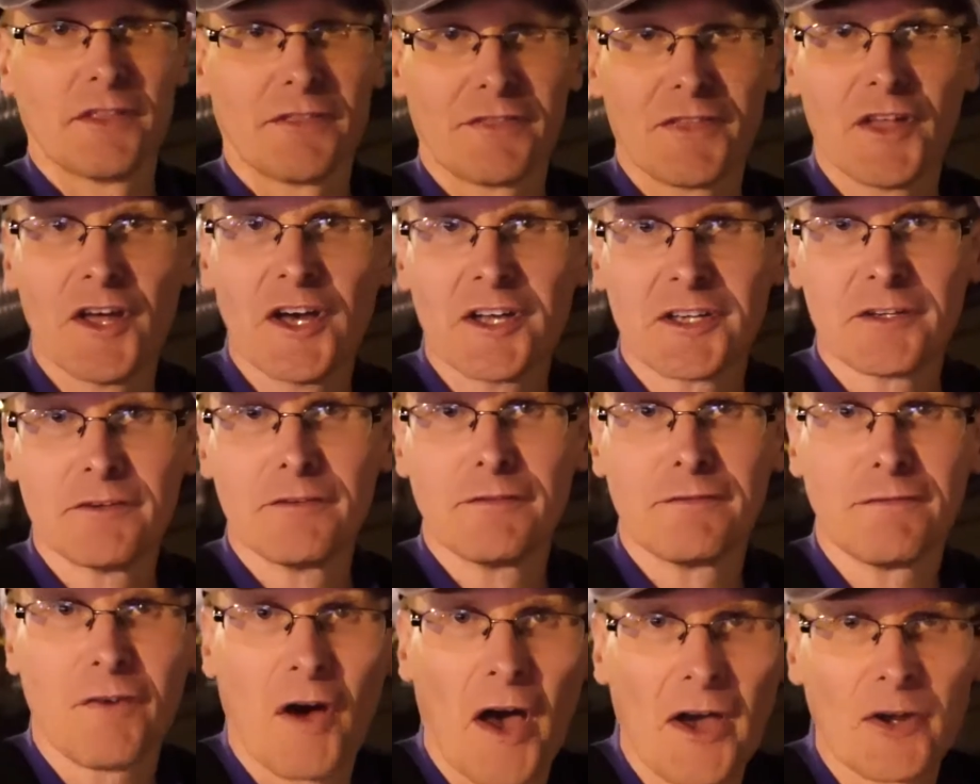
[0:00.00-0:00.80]
The third and
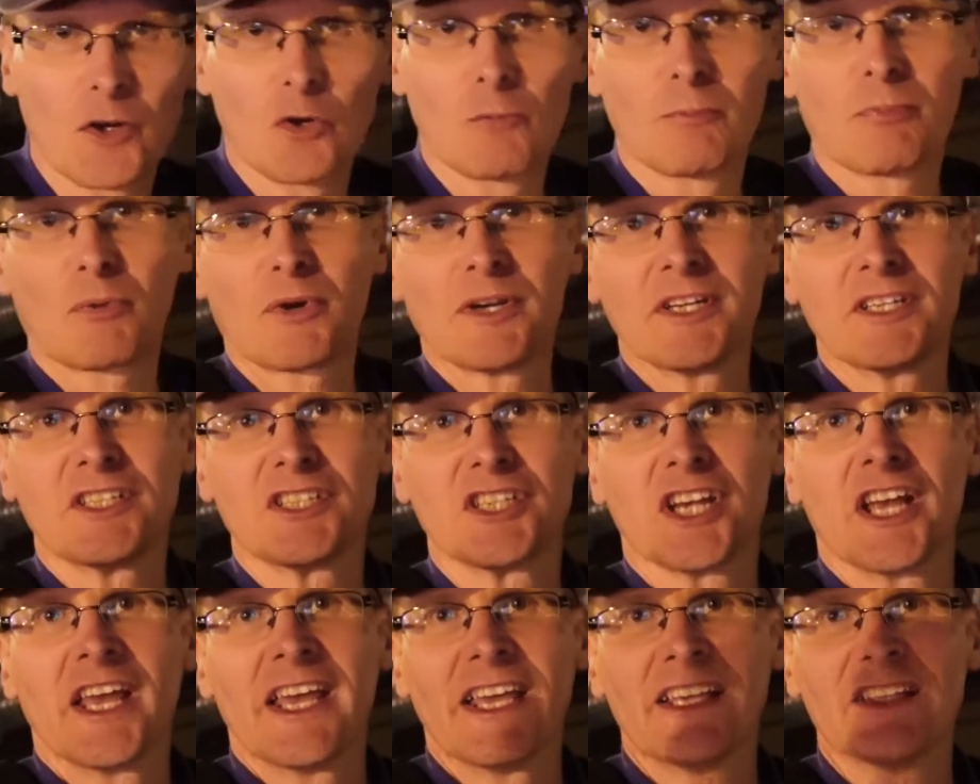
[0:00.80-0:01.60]
final
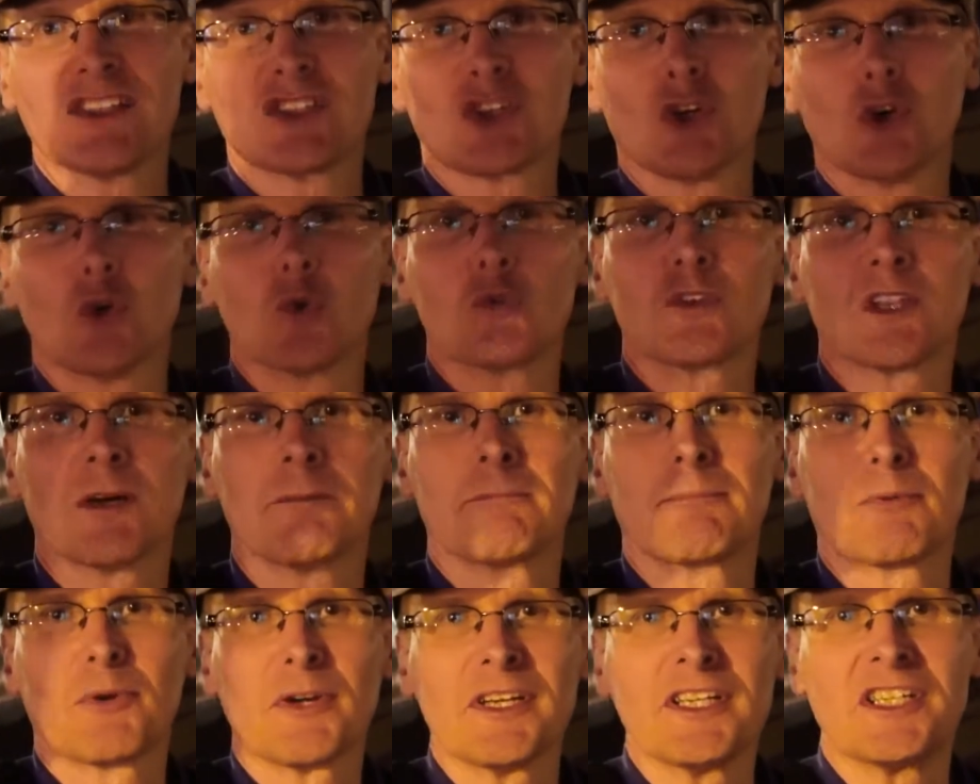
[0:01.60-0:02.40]
bridge is called the
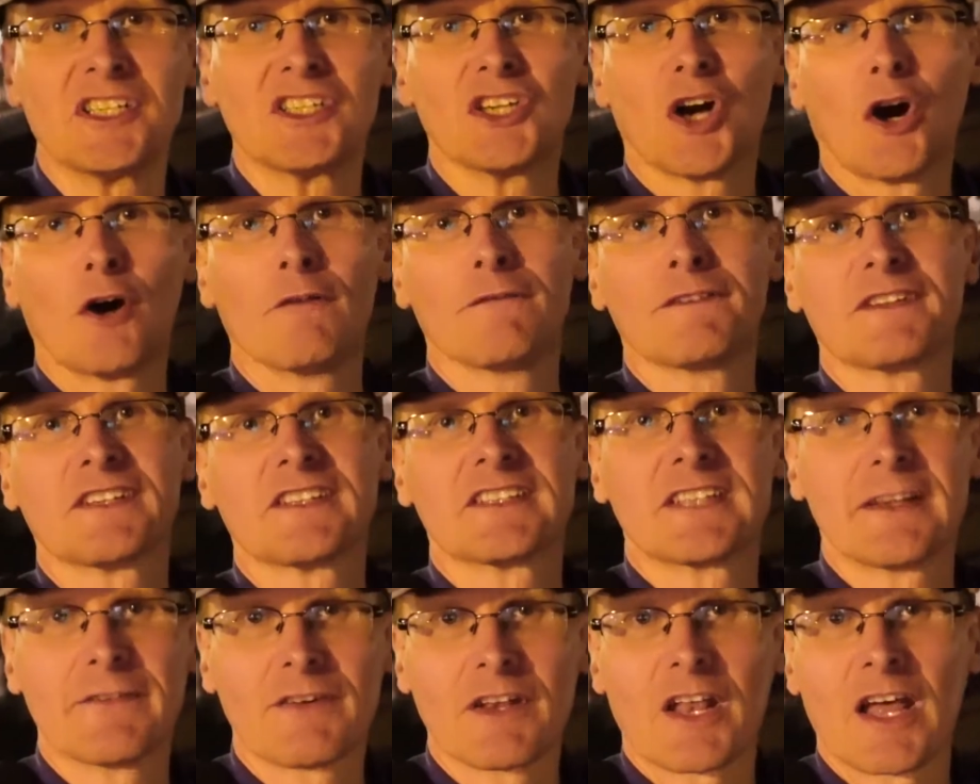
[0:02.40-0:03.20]
Bridge of
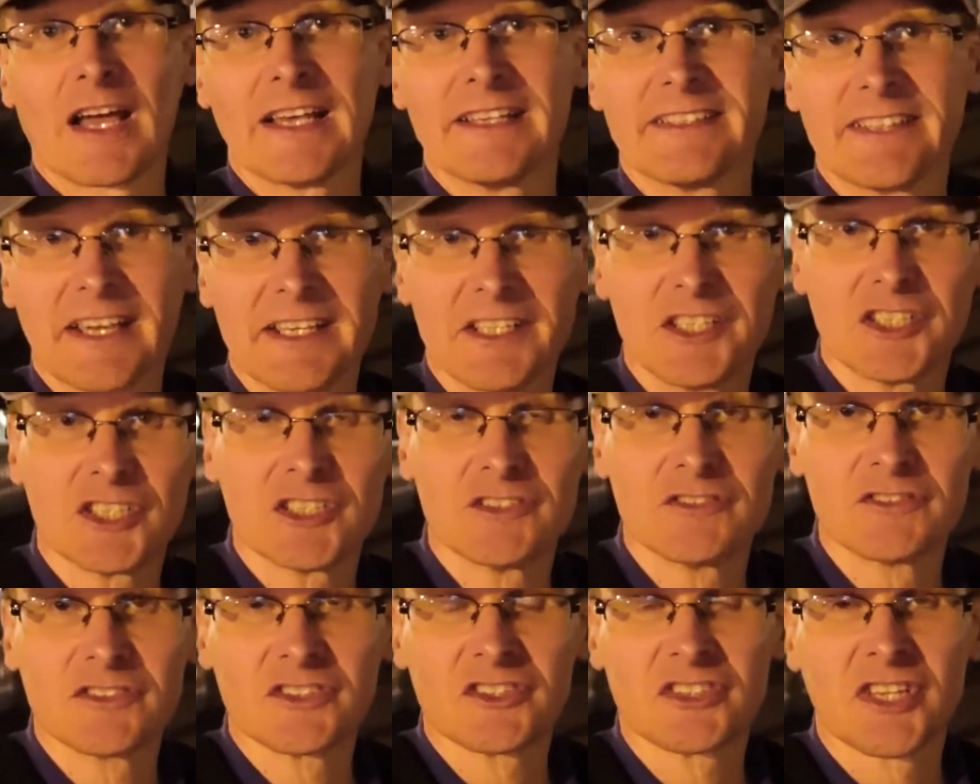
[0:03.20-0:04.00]

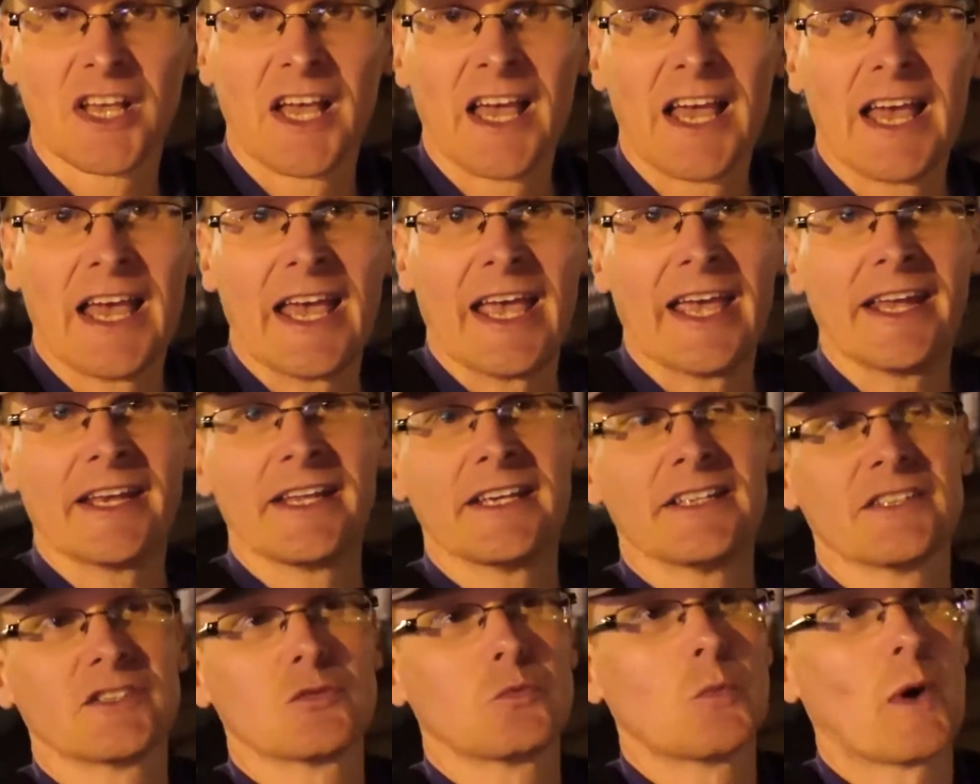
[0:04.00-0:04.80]
Civilizations. It
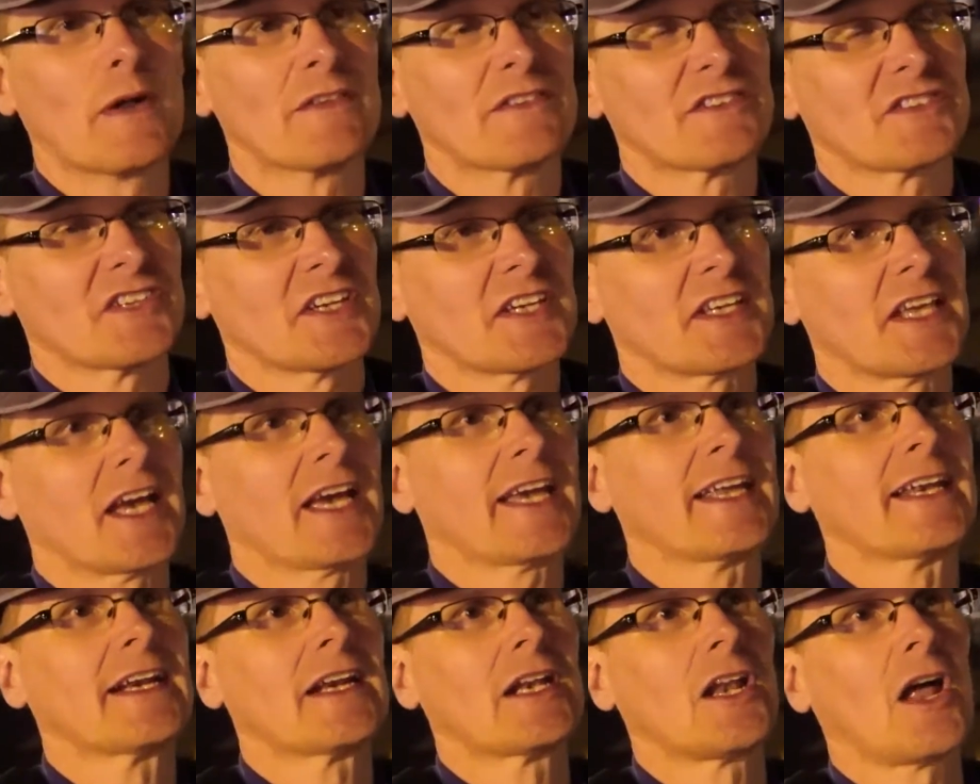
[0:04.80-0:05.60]
is once
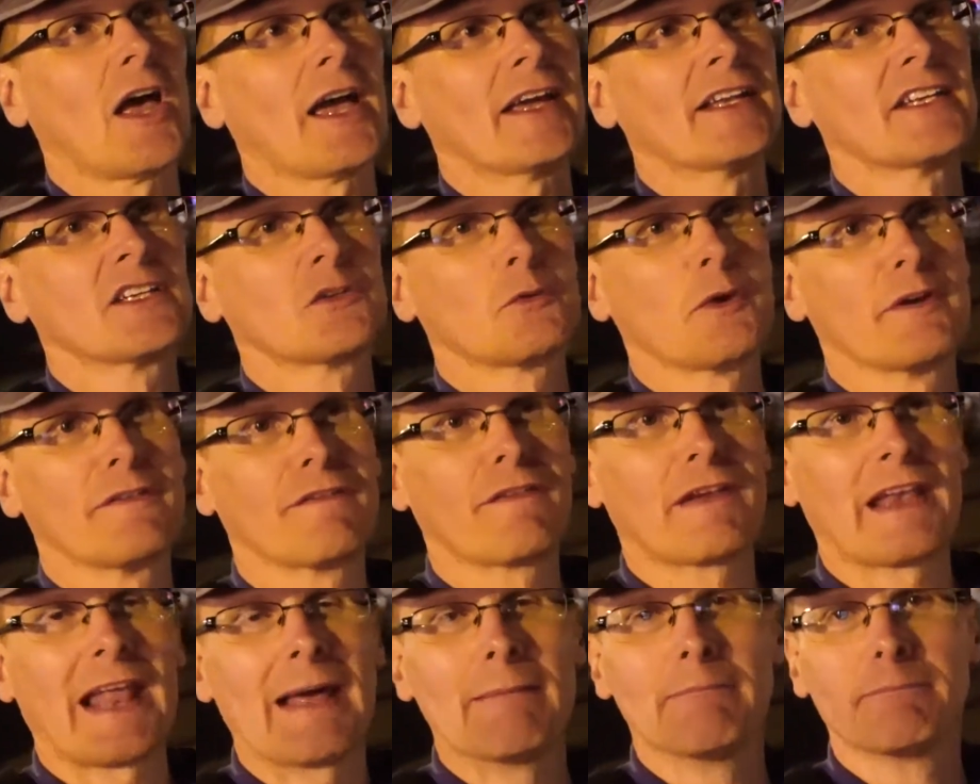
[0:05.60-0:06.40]
again lined
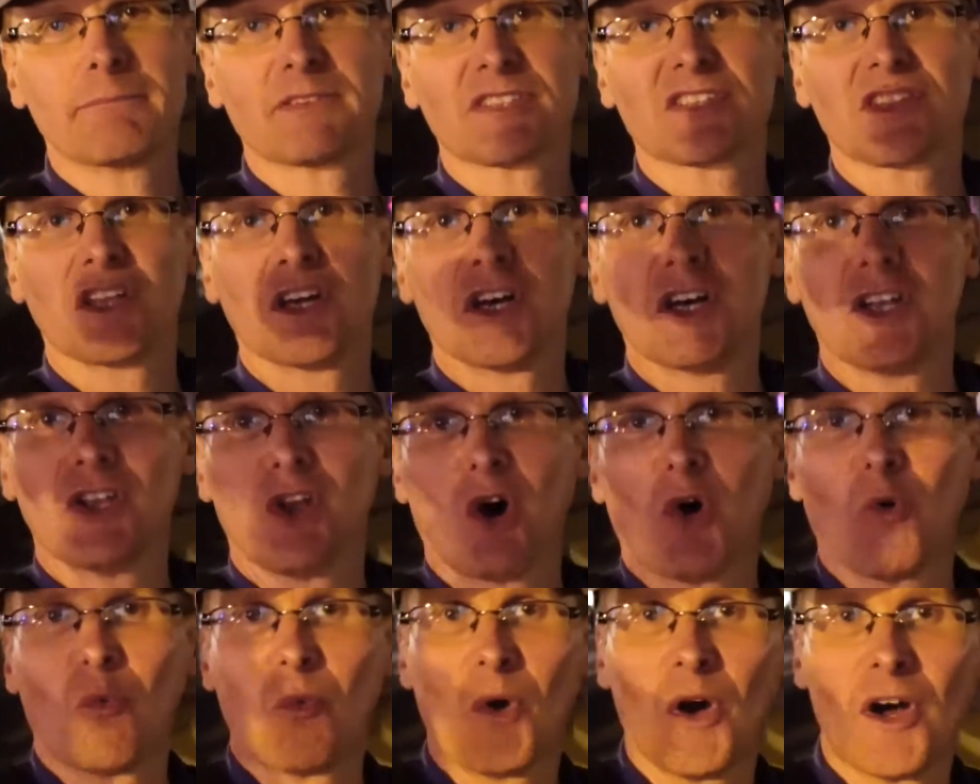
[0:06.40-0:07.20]
with lamps that are
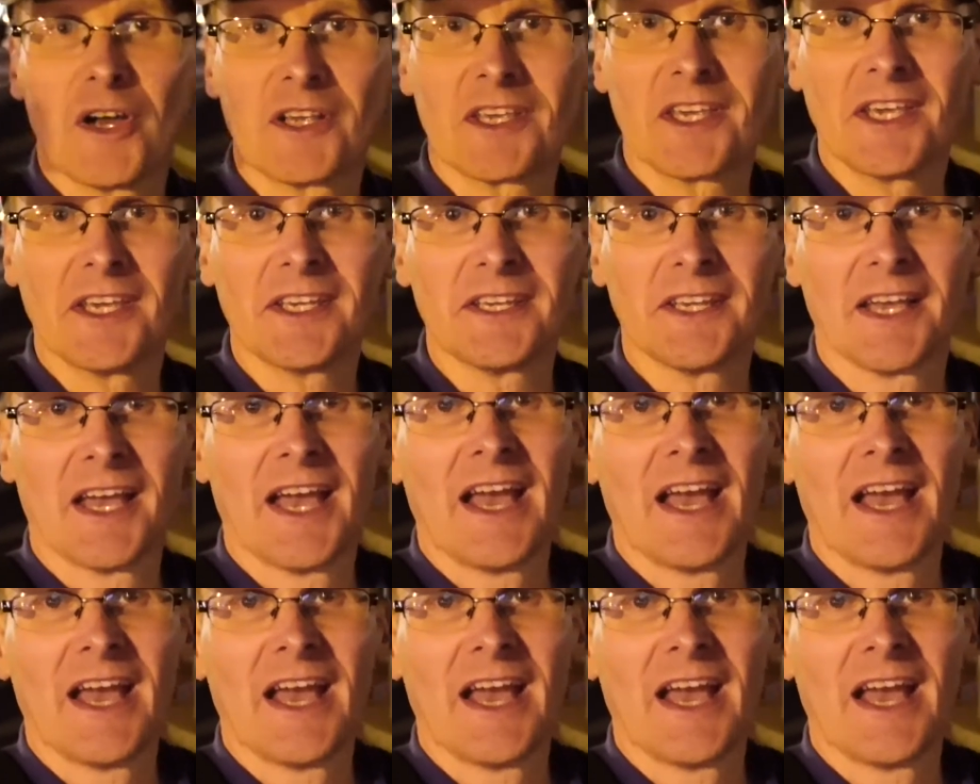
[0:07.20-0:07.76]
not working